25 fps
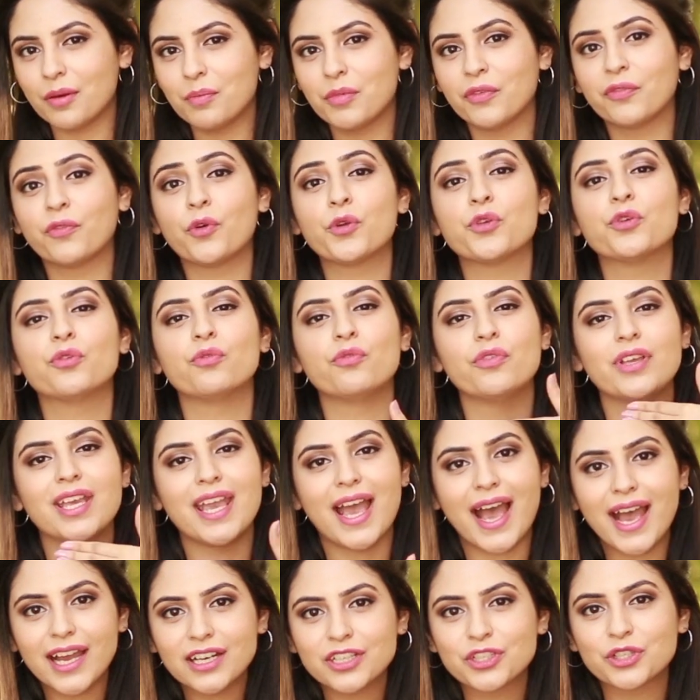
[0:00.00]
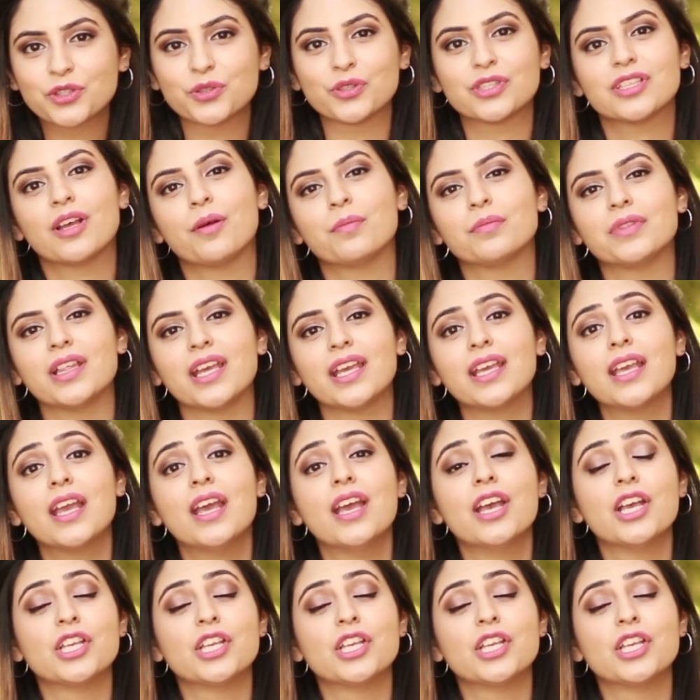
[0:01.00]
before you react to something,